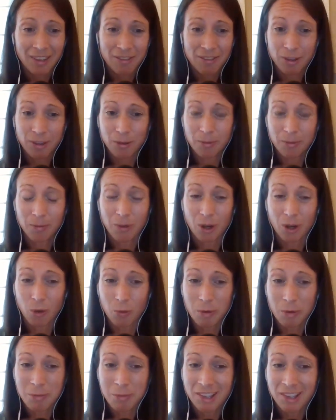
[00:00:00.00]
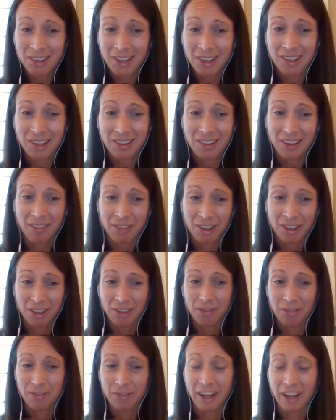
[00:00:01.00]
For a women's size 7,
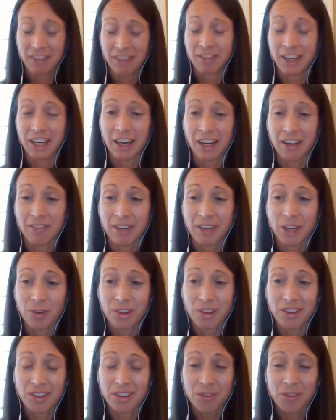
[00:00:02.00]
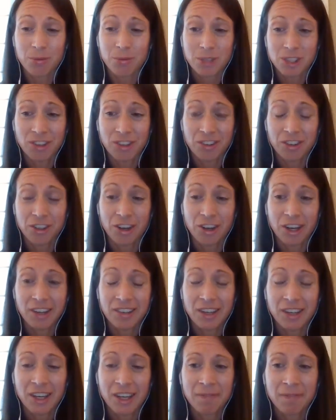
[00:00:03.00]
it's 5.5 ounces, which is
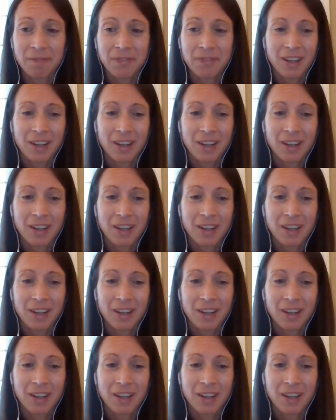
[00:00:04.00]
crazy.